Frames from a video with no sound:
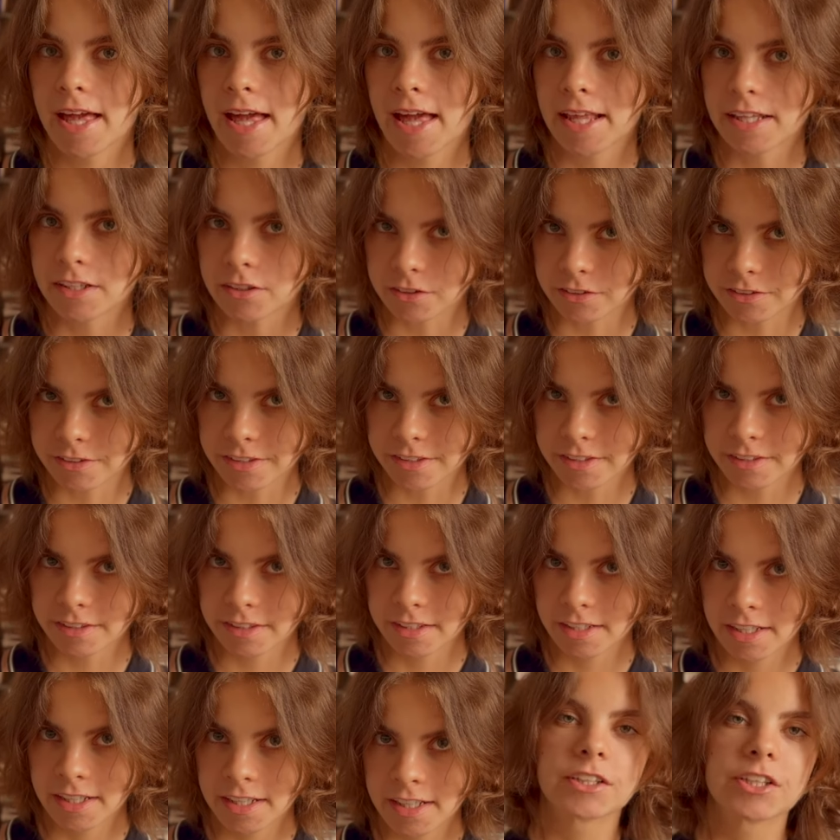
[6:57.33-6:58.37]

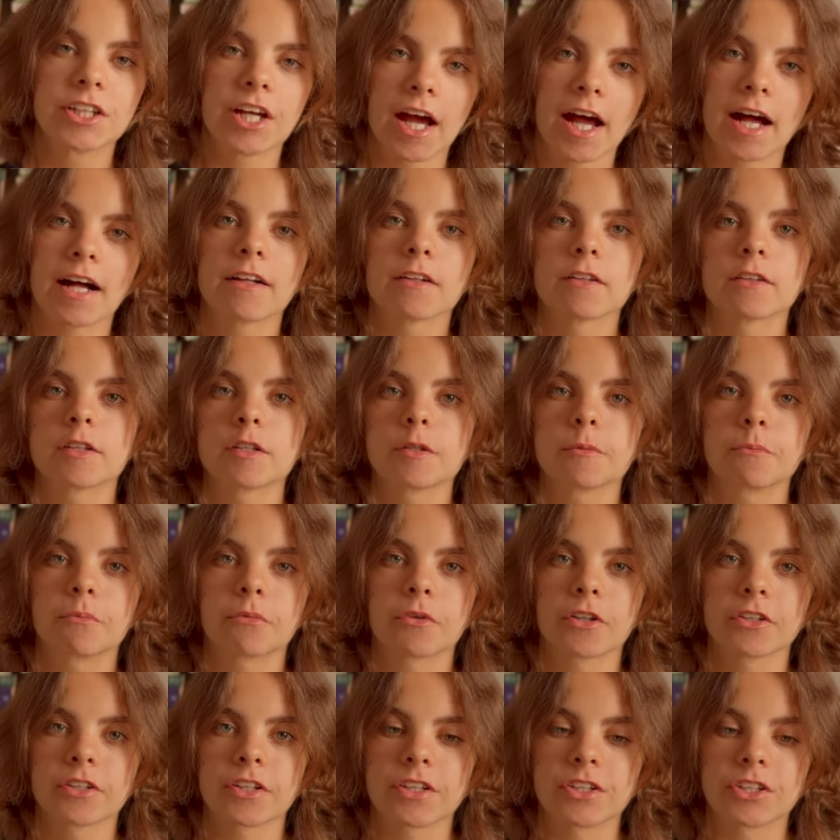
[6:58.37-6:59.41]
Anderson, a child
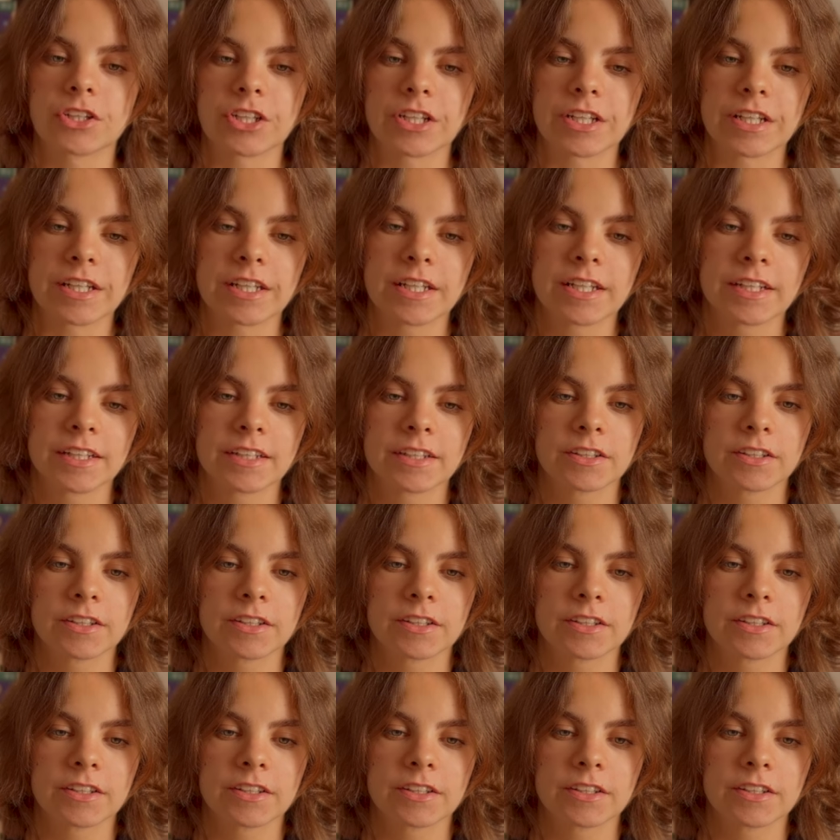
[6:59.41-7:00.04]
prodigy